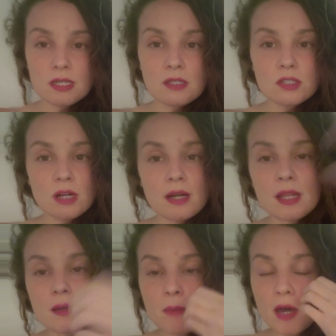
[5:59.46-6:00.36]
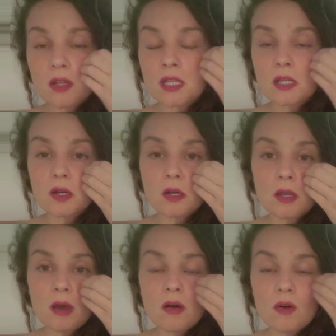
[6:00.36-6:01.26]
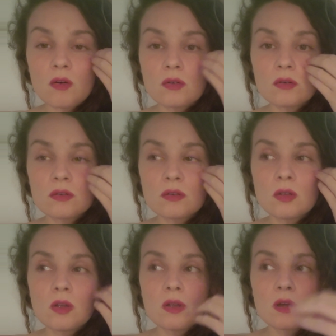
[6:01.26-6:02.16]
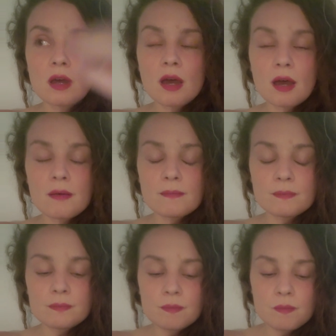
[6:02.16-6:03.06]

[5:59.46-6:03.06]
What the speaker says: starting about a year ago, in